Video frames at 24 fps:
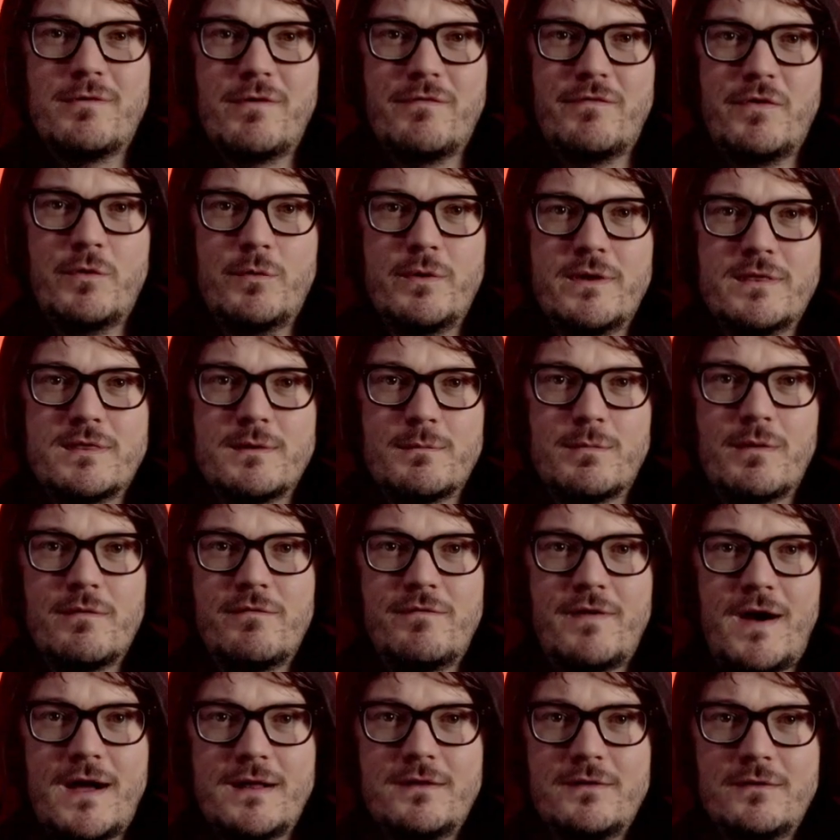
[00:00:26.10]
reviewing the
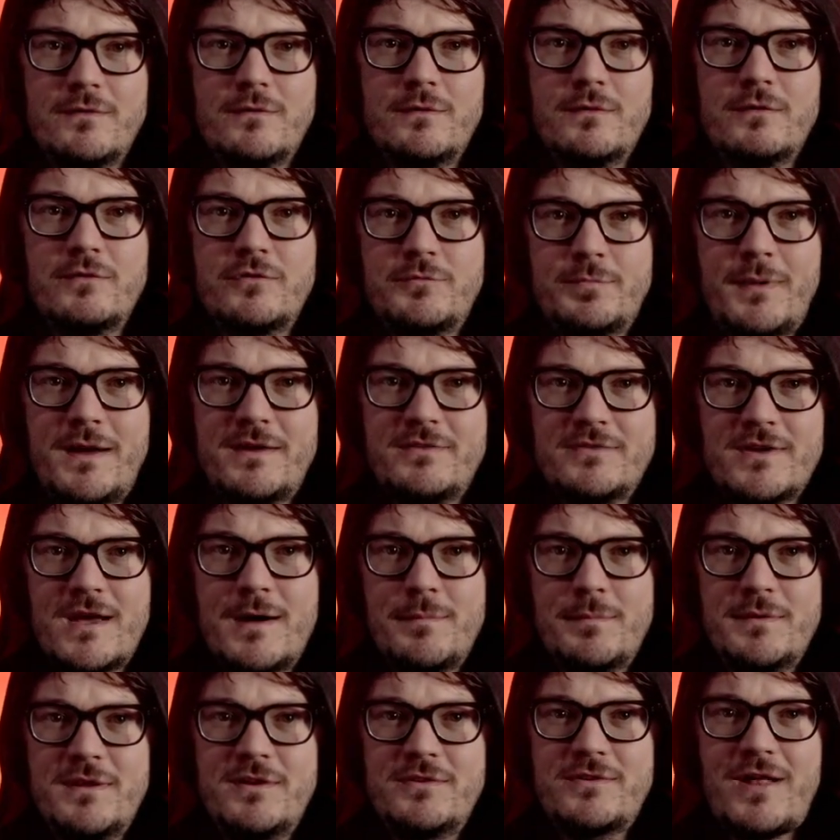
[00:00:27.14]
Bravado Spice
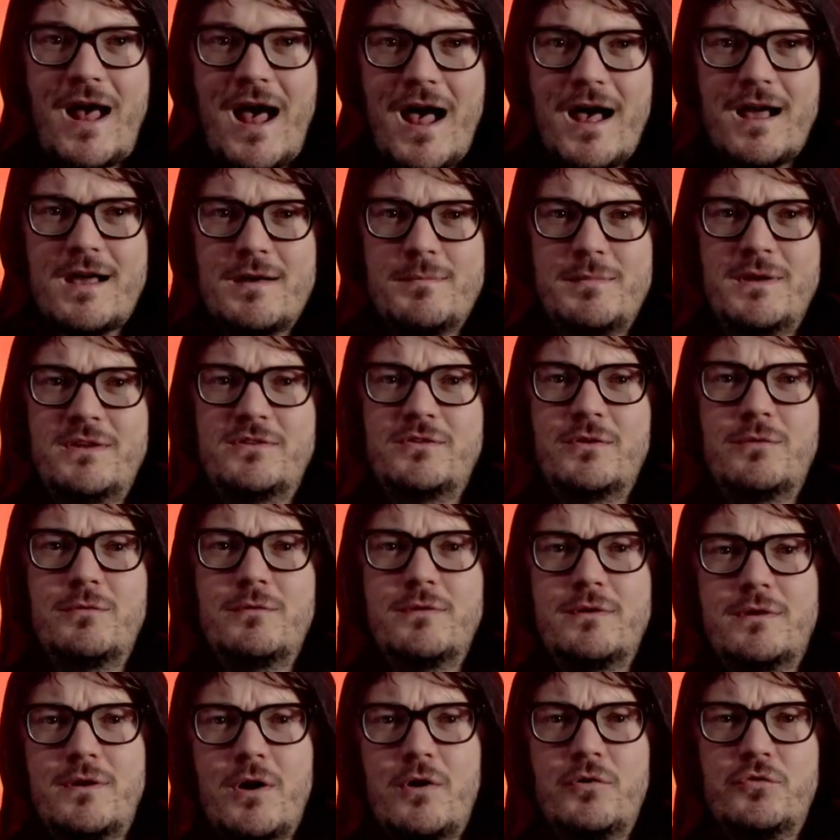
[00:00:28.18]
Company's
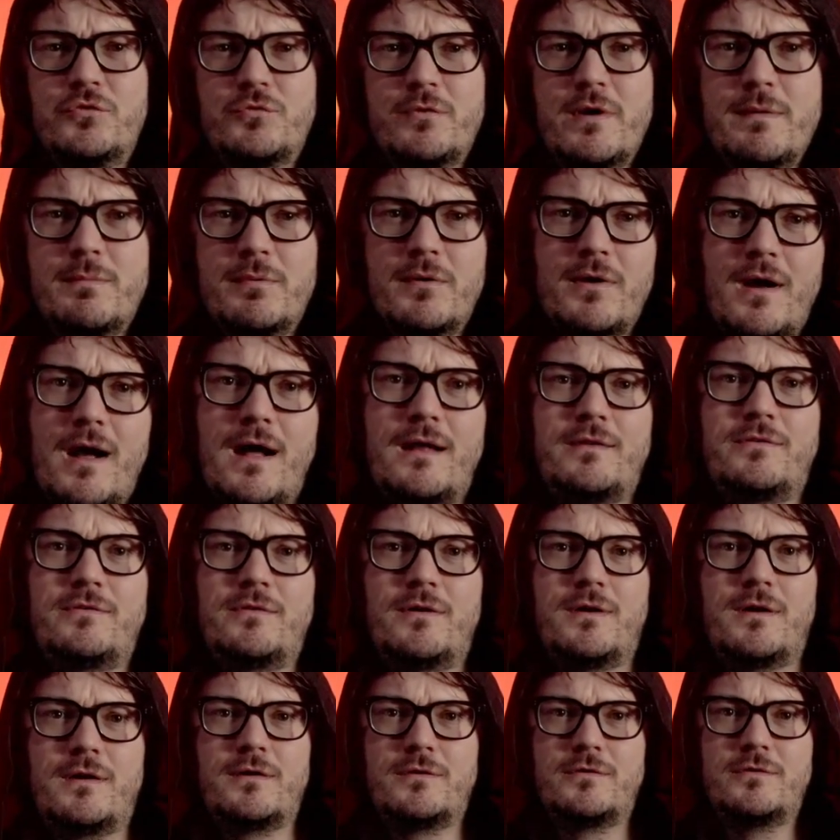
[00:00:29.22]
Akamiso Ghost Reaper Hot
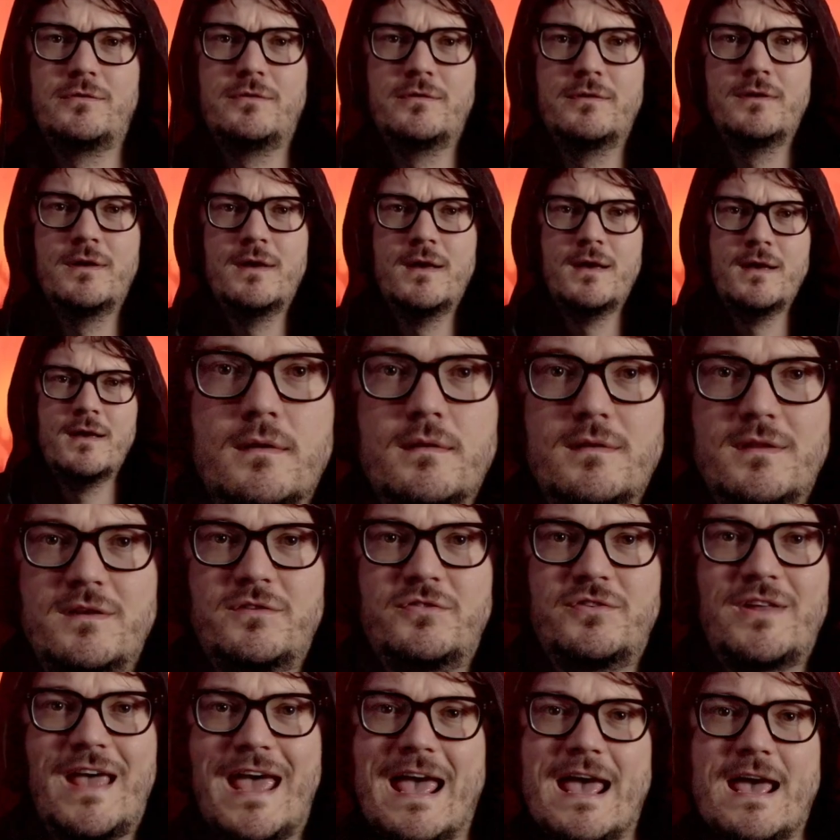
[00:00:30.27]
Sauce.
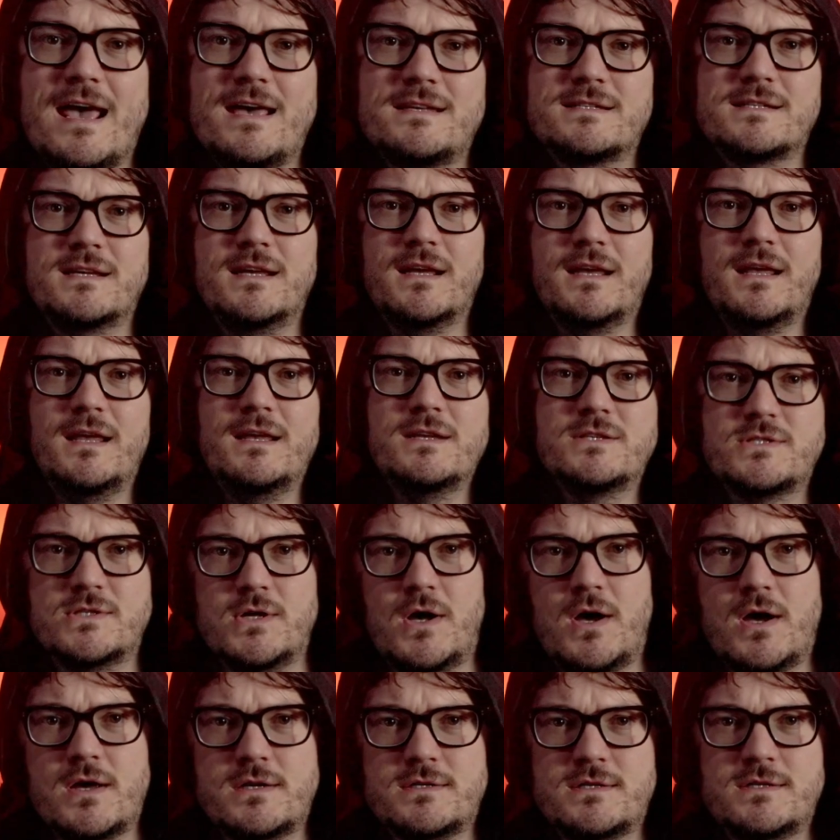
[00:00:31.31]
This ass-kicking
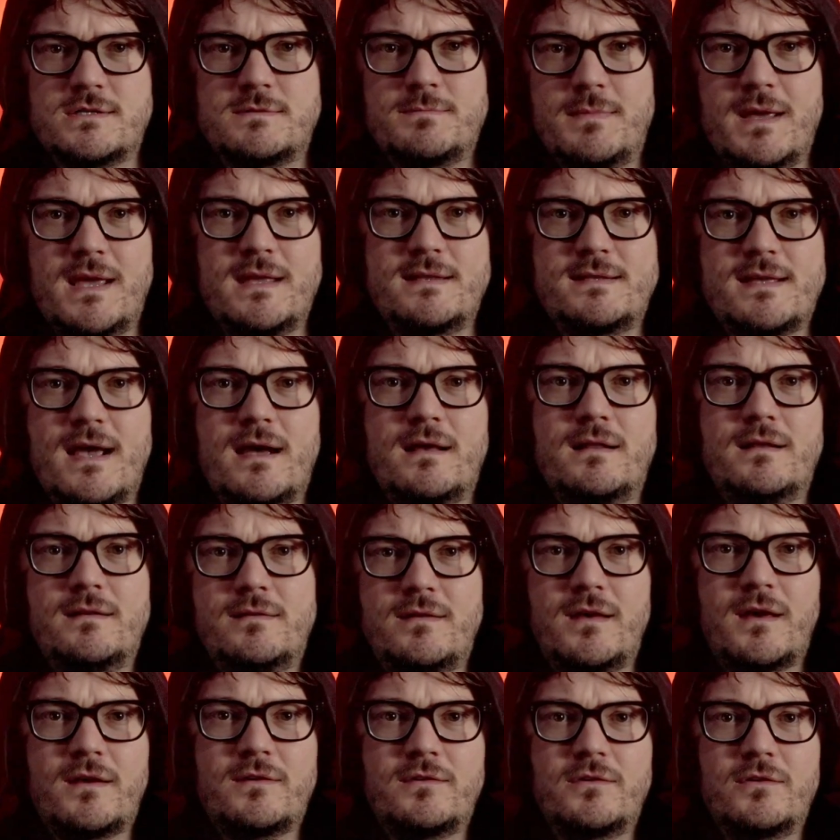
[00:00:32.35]
sauce is made down in
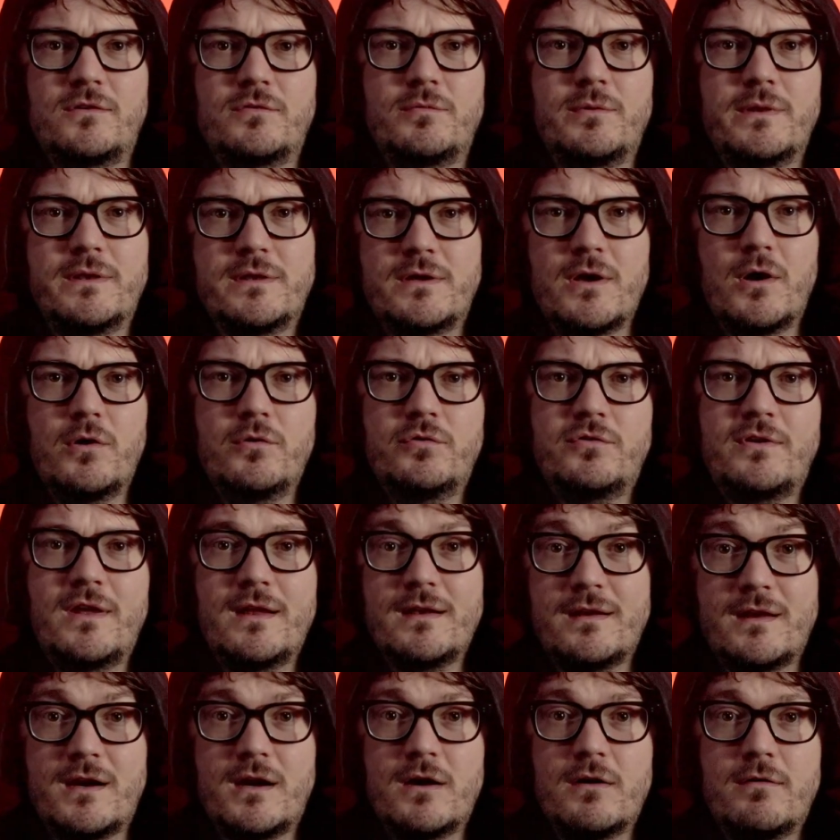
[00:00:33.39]
Texas with Ghost
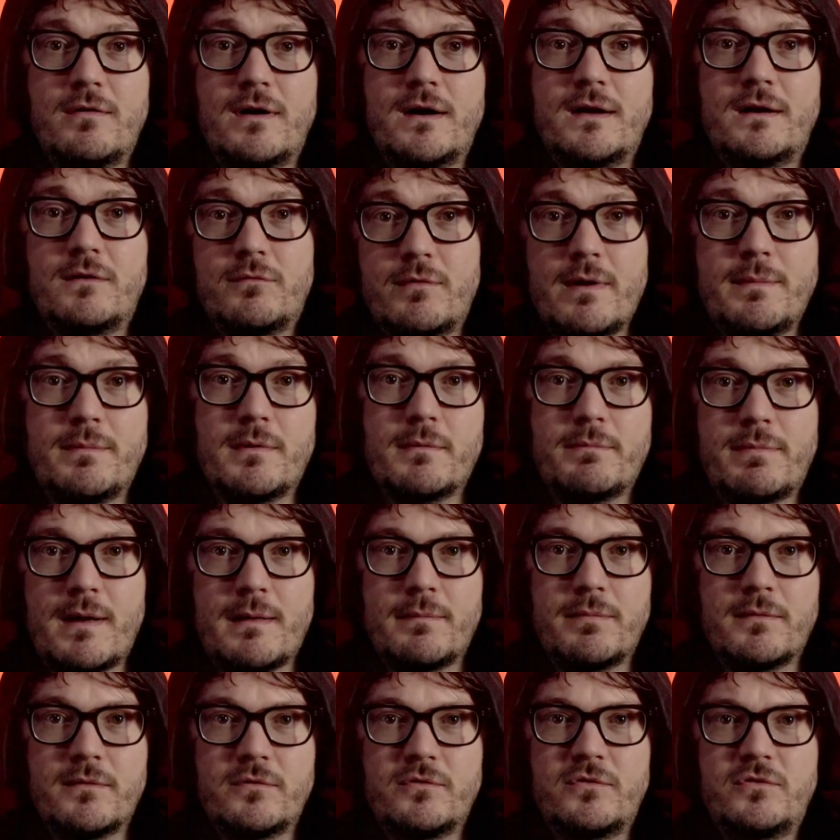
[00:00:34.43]
and Carolina Reaper
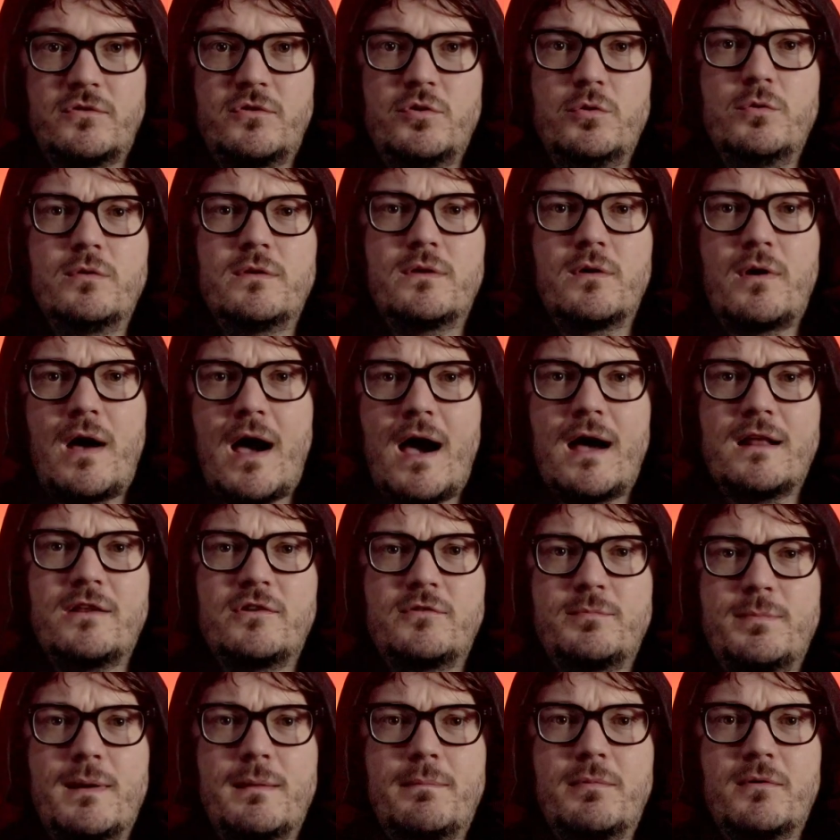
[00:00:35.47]
peppers, two of the
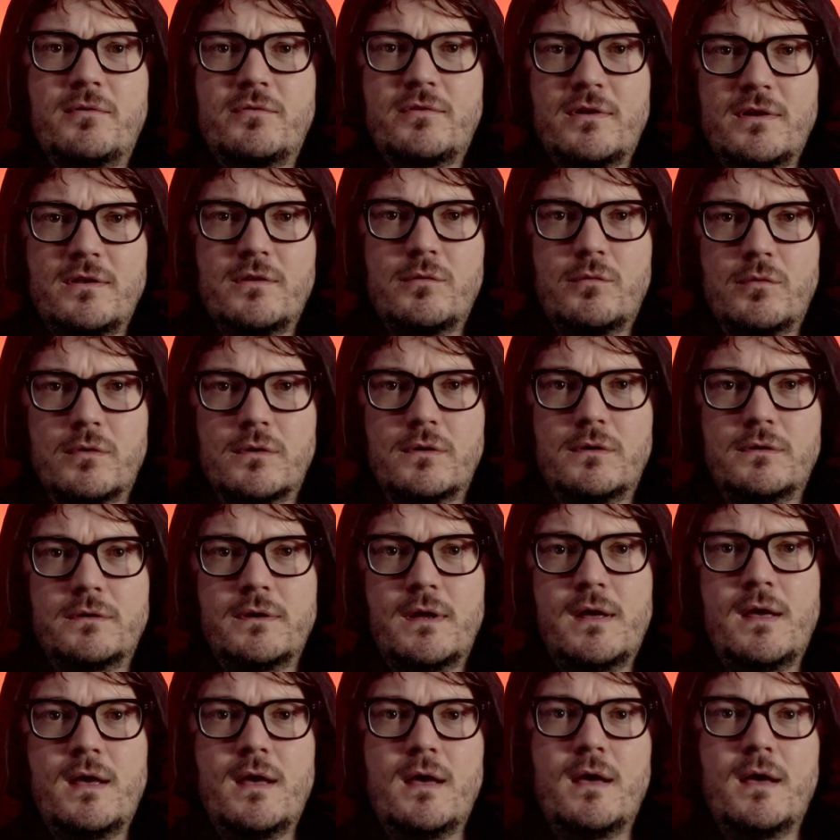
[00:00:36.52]
hottest peppers in the world.